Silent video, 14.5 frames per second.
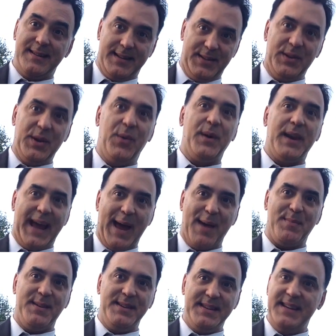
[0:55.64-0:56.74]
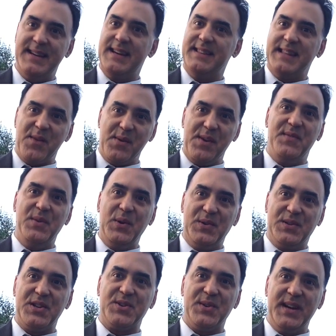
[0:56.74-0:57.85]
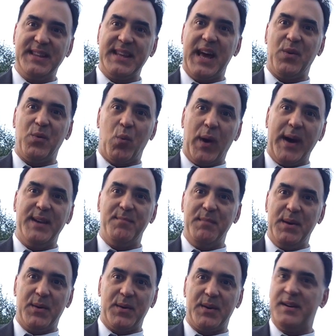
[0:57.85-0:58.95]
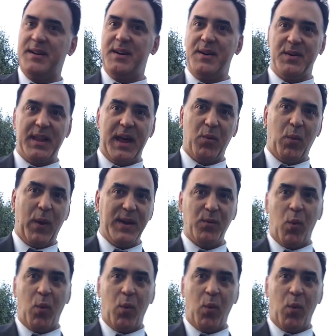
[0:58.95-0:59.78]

You know what happened? They refused to drink that white milk, that white